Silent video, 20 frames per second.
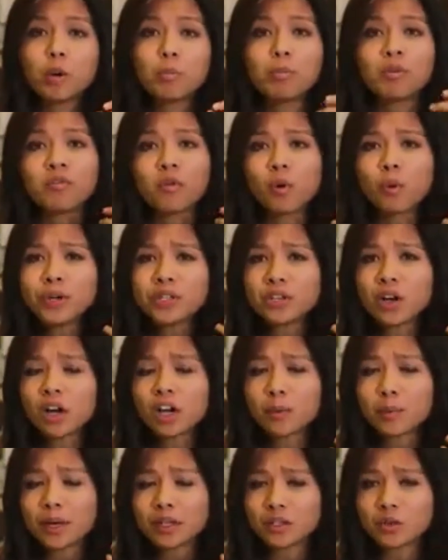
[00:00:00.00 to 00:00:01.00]
Before we
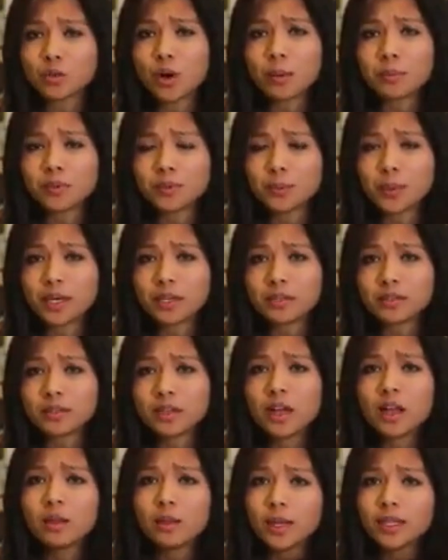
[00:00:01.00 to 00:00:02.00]
talk about swap space,
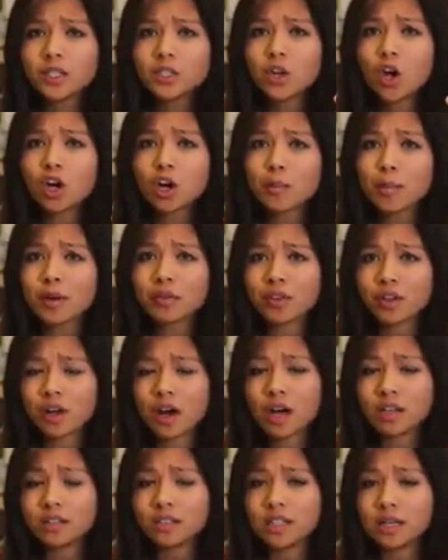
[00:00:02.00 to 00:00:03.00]
let's talk about the
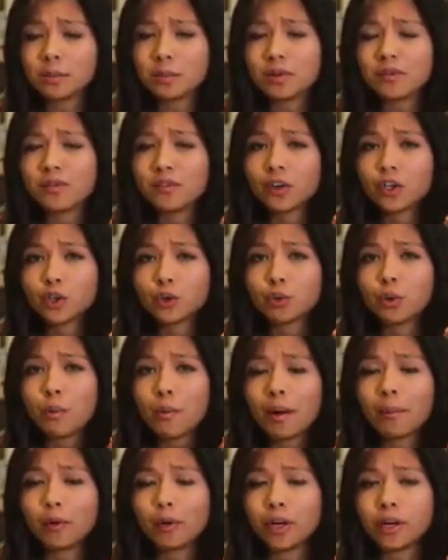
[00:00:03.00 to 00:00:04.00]
concept of virtual
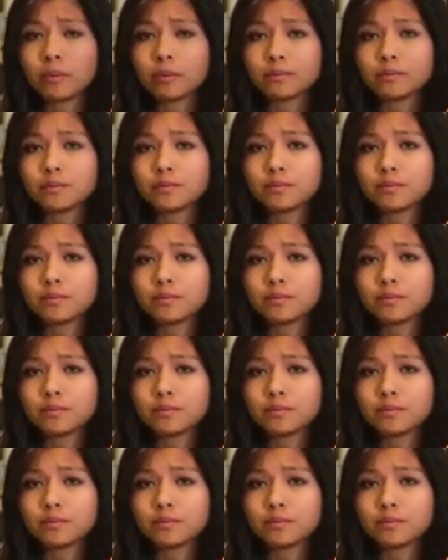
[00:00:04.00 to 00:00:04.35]
memory.